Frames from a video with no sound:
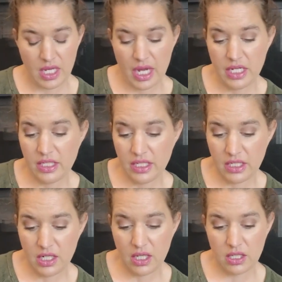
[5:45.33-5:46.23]
And
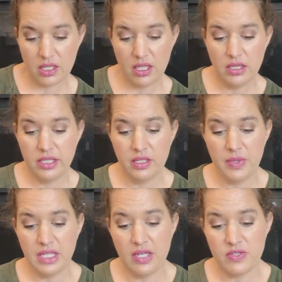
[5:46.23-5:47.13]
then a little
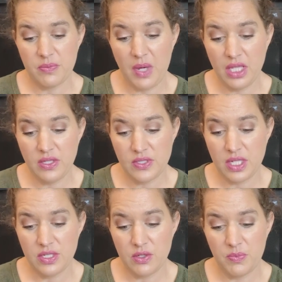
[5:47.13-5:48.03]
bit left of Palo
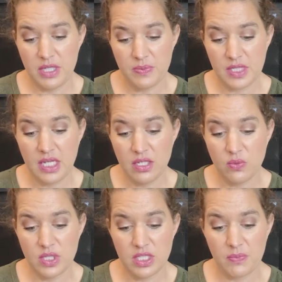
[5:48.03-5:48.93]
Santo Peeps cake,
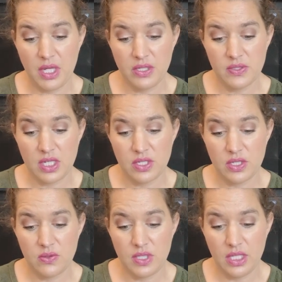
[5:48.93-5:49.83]
which is Palo
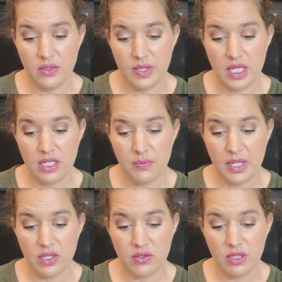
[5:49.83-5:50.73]
Santo yellow cake,
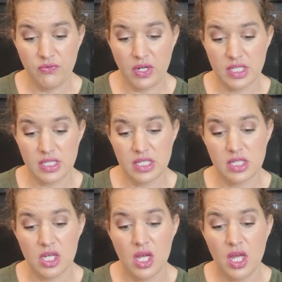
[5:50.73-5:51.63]
buttercream
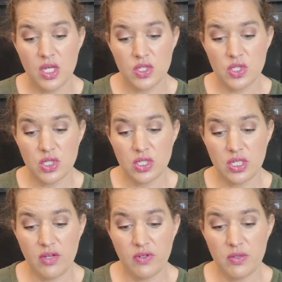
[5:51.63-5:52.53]
frosting, sugar
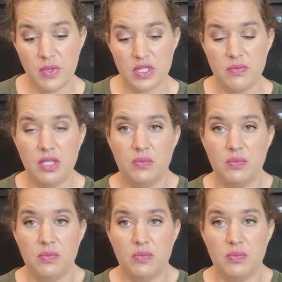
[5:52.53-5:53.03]
covered marshmallow